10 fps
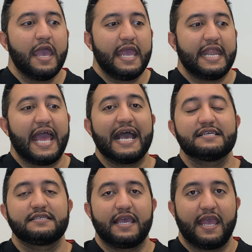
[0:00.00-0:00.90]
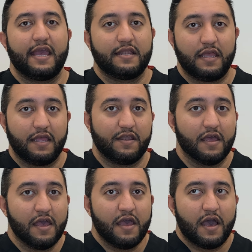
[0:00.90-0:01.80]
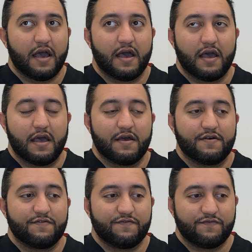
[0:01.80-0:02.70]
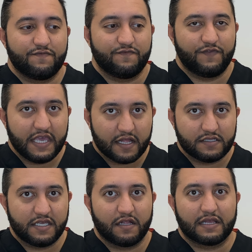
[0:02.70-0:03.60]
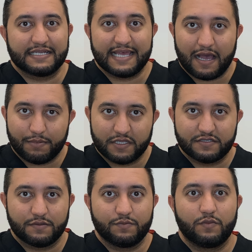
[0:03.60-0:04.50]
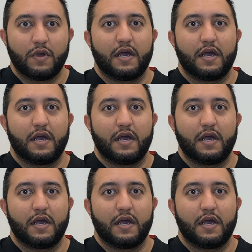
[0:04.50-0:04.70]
It has a hand in uh, VLDL catabolism.